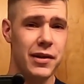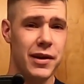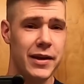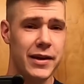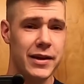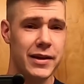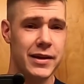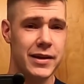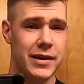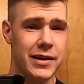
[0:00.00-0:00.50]

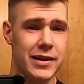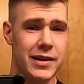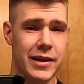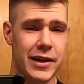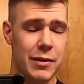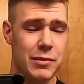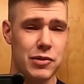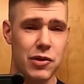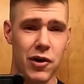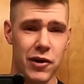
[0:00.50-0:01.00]
like uh,
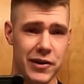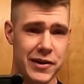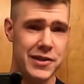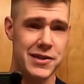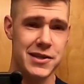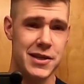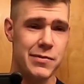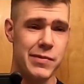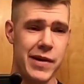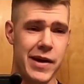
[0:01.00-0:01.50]
like I'm talking to
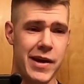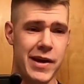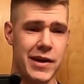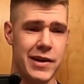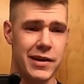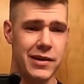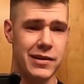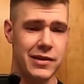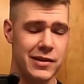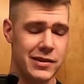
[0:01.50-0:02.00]

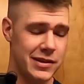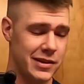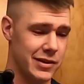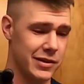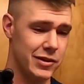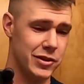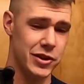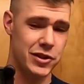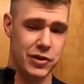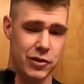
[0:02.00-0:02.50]
somebody
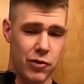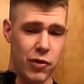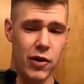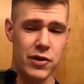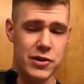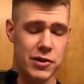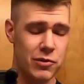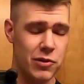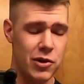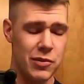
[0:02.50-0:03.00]
like, just
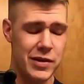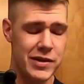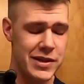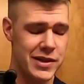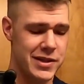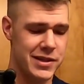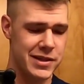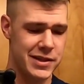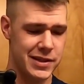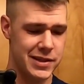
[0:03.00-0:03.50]
across the room, it
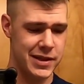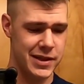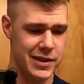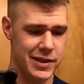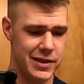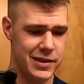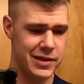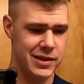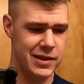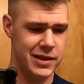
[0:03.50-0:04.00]
just
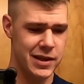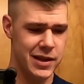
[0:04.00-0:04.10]
uh,